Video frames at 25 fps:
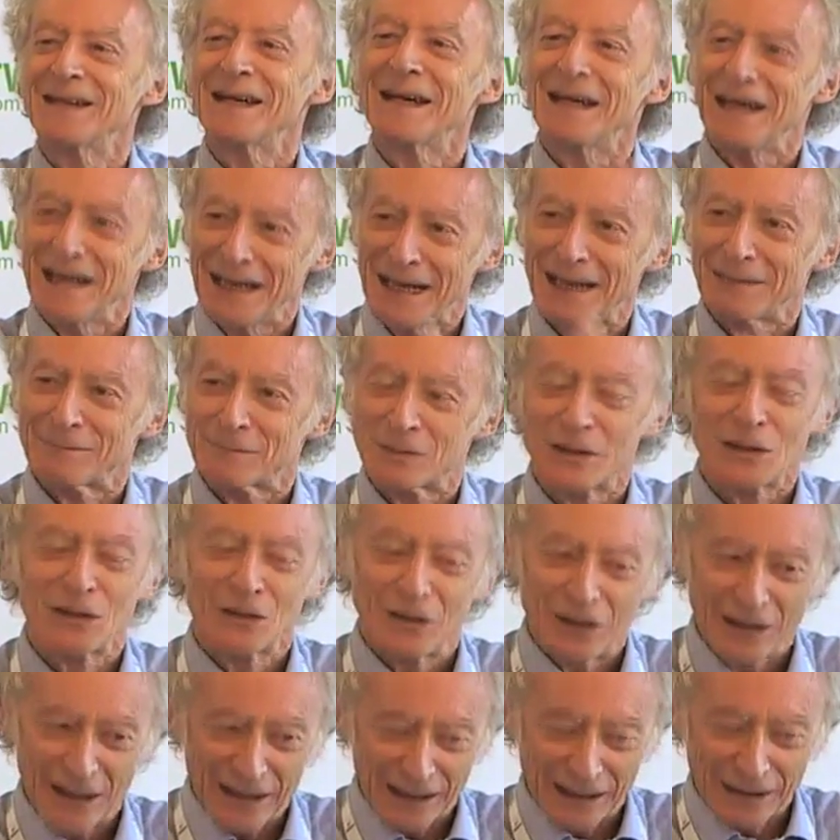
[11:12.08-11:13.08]

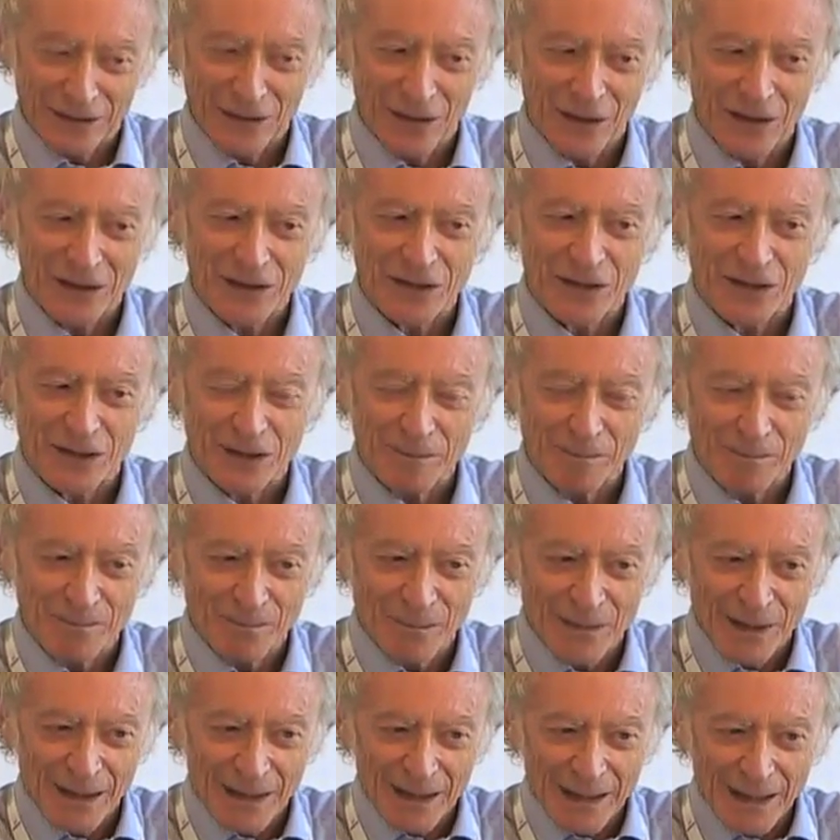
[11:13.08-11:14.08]
Absolutely, acknowledge them,
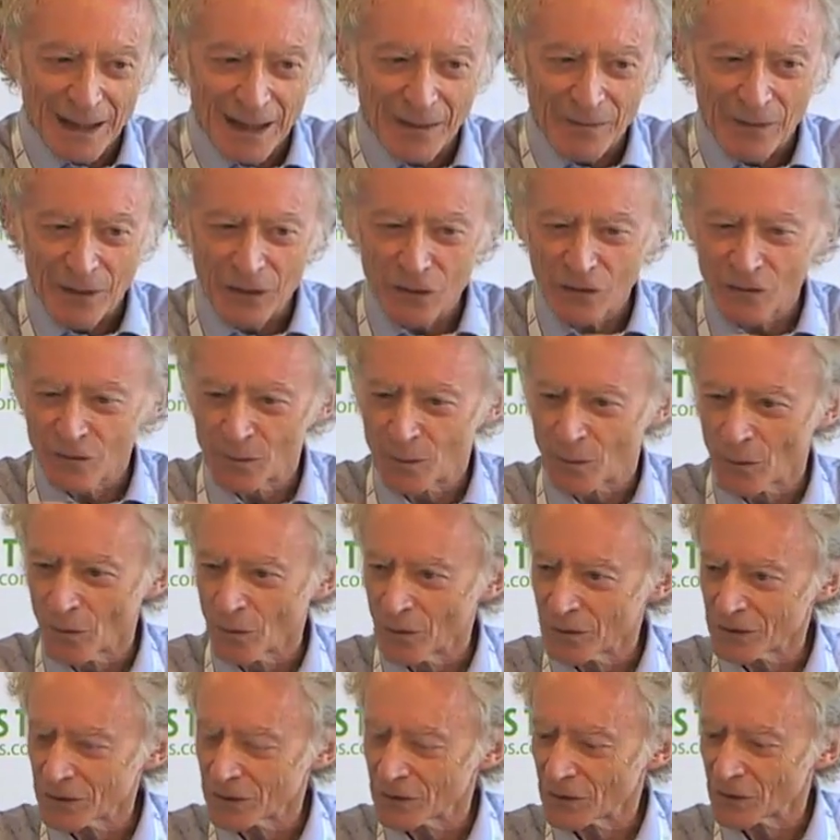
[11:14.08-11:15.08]
and then you've
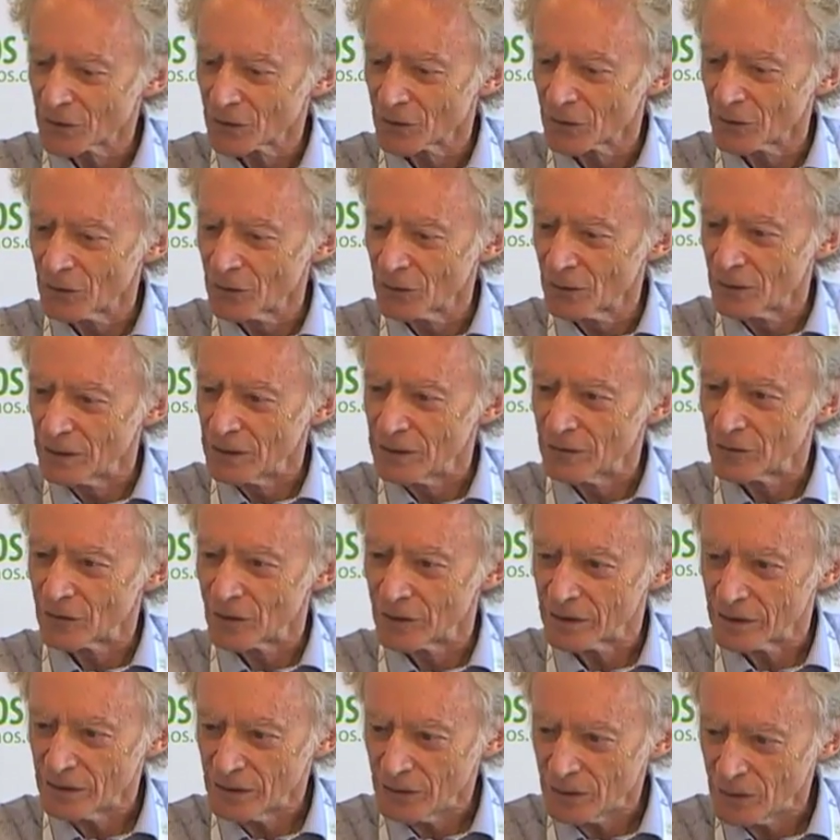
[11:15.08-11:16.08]
brought it through, and you've
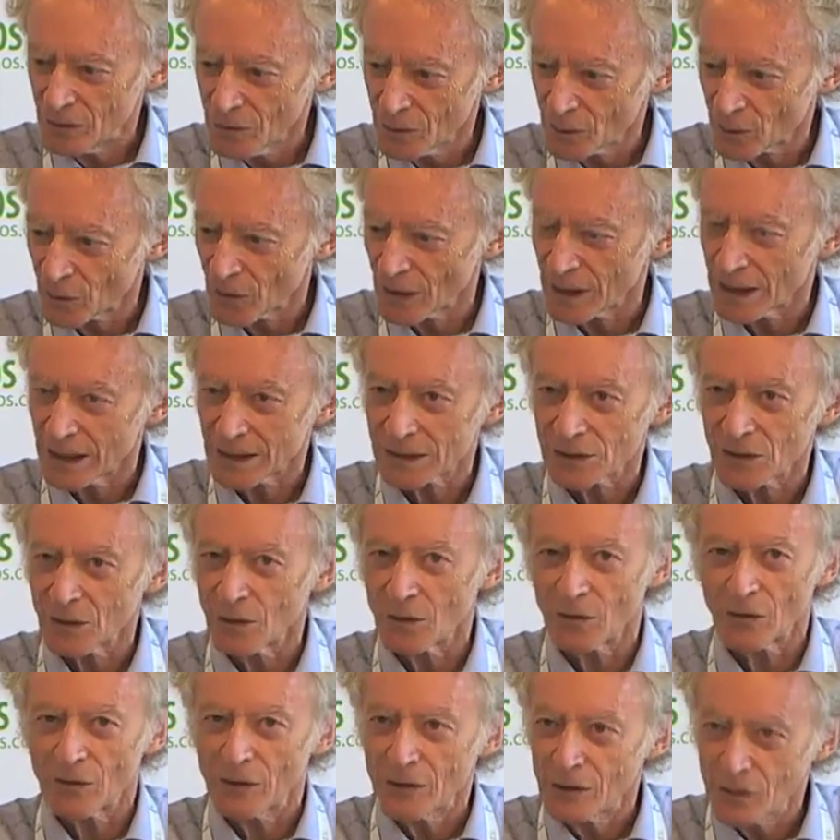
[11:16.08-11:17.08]
got a new product
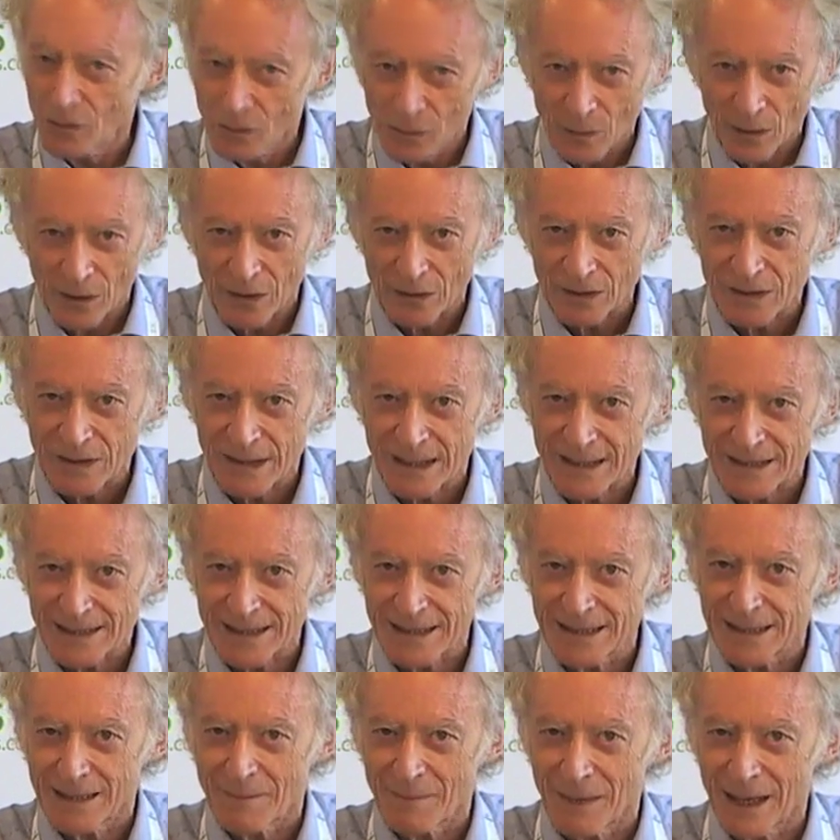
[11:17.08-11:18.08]
or a new process
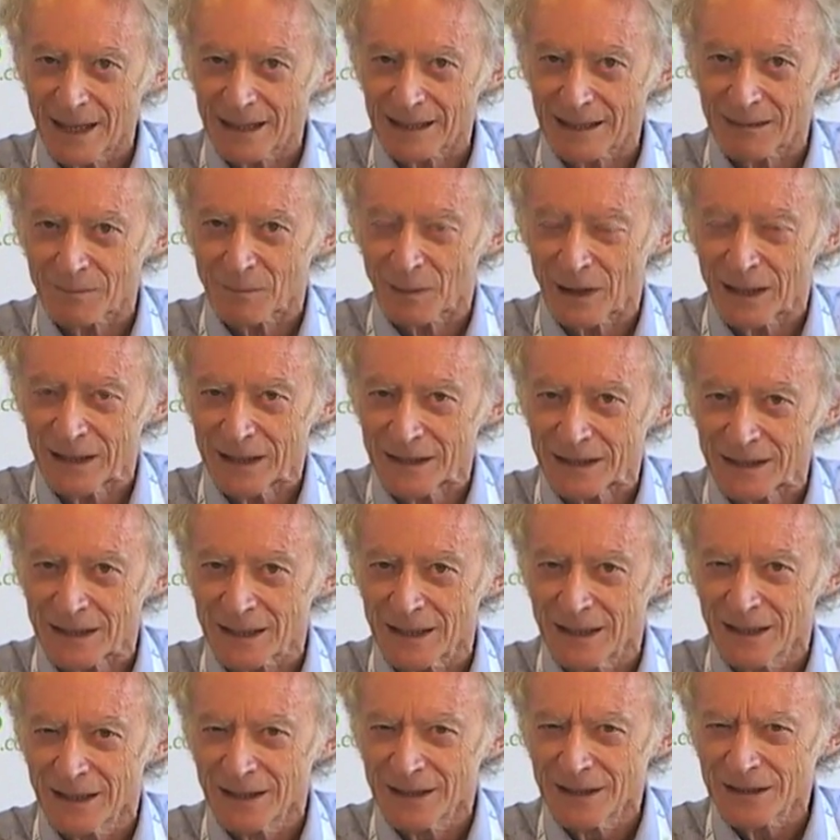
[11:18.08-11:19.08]
in the marketplace.
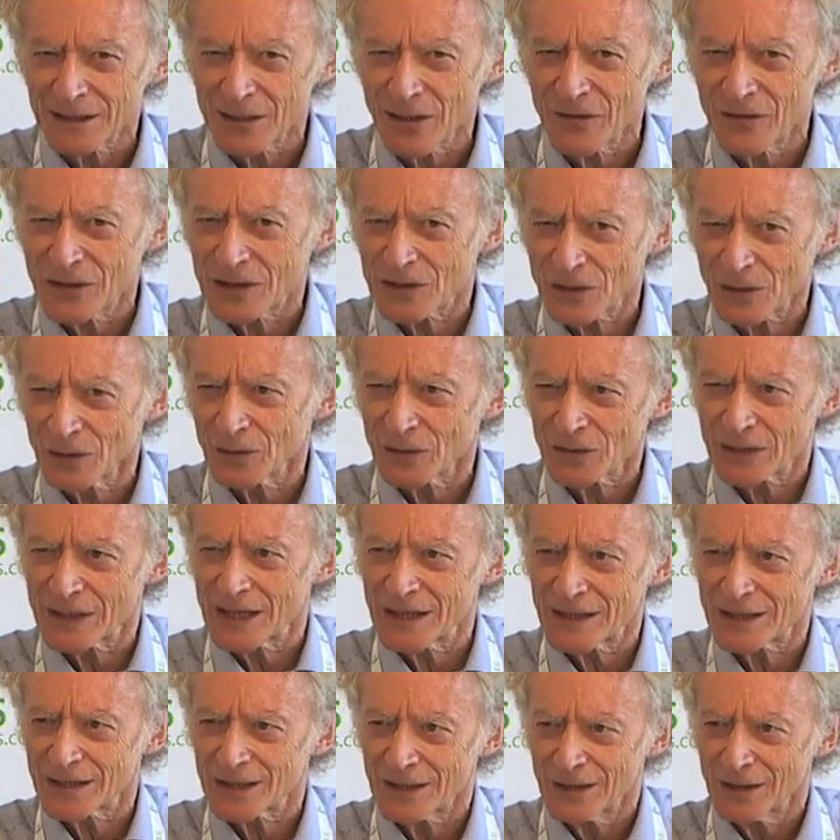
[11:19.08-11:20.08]
So this all
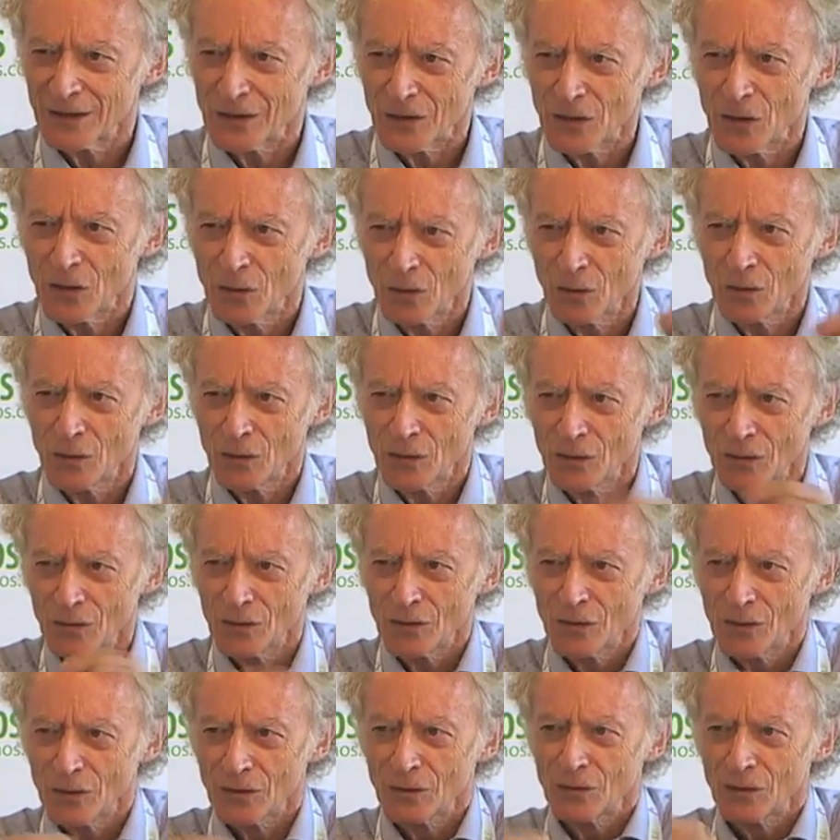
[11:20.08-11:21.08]
says new, new,
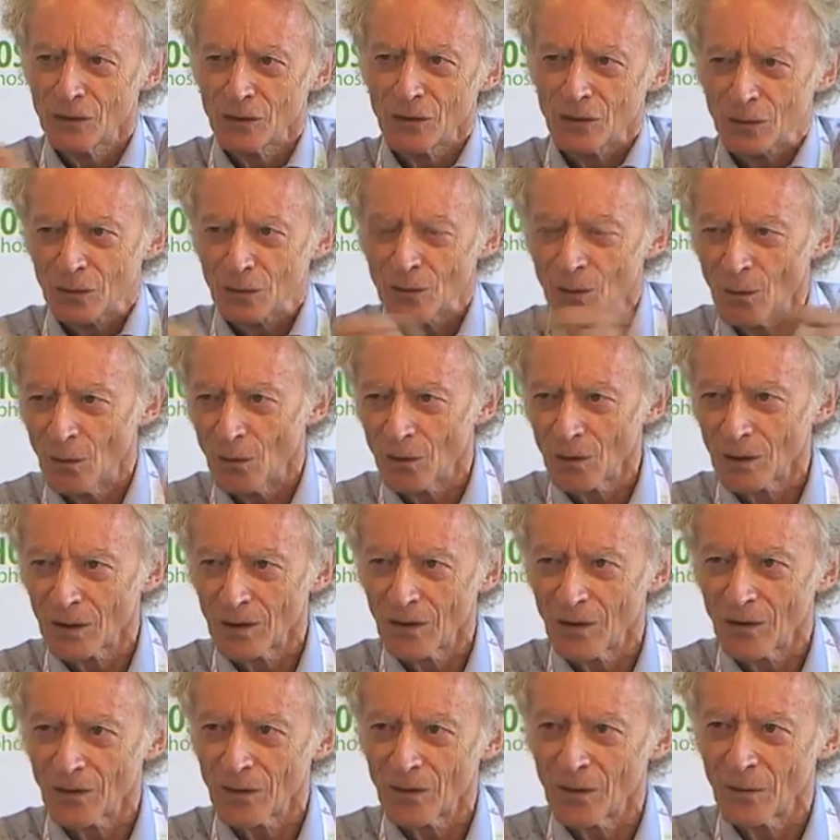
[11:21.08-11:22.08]
new, new all
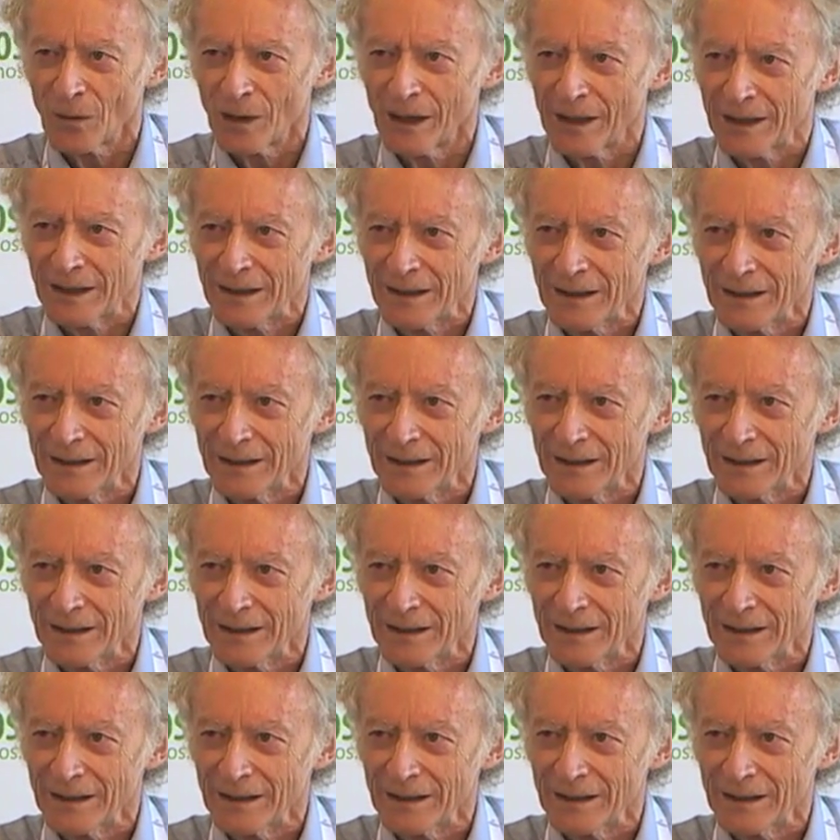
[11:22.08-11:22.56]
along the way.